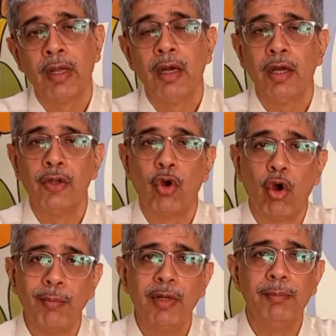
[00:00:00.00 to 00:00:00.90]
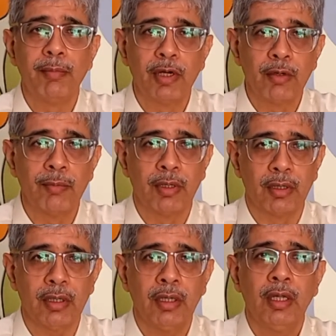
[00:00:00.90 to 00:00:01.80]
A normal
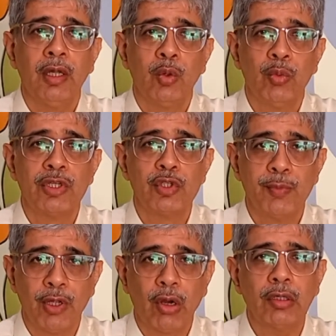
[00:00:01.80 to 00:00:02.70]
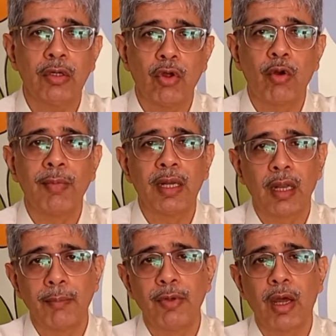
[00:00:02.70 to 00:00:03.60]
murmur which is beyond the normal
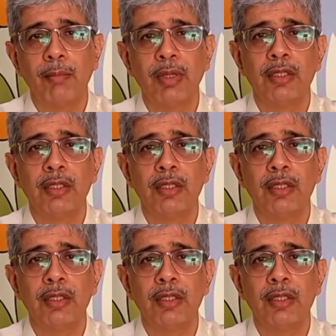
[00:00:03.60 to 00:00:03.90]
lub dub